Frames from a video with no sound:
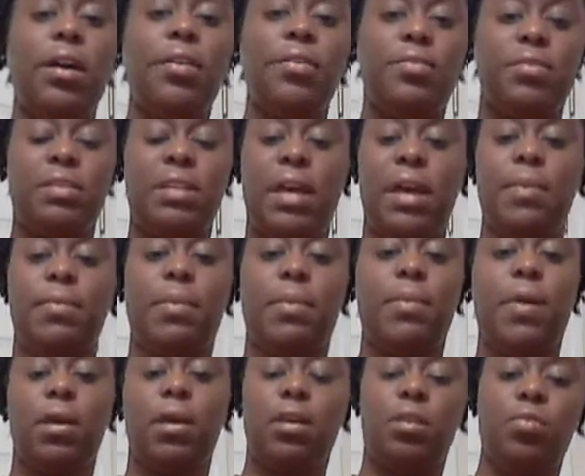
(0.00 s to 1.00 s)
other side, but
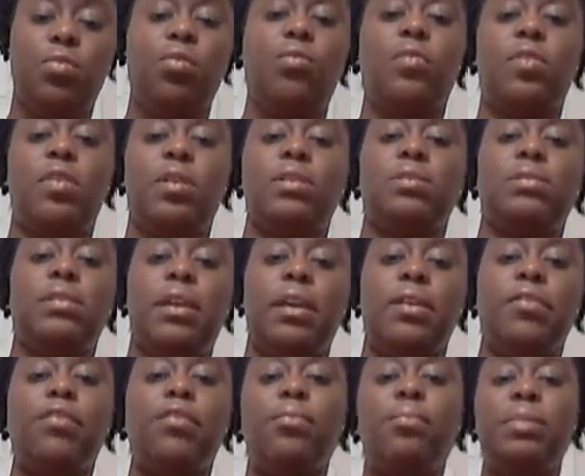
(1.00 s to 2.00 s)
I'm not going to do it for the
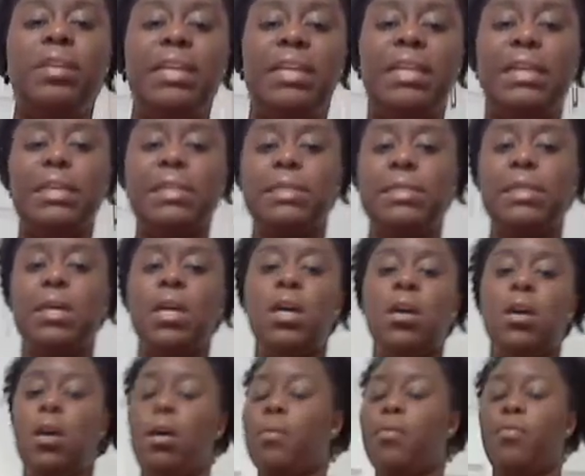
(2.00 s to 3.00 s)
sake of completeness,
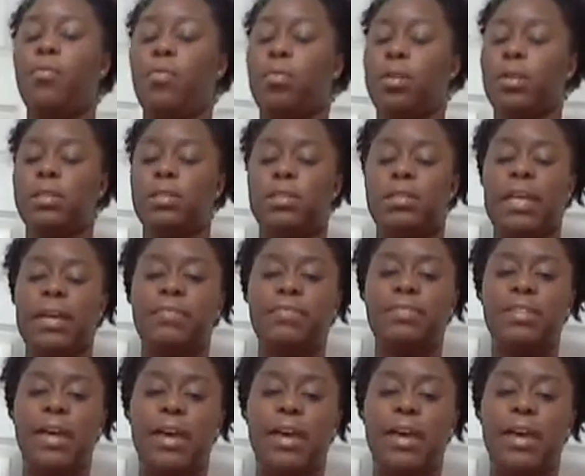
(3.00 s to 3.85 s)
for the sake of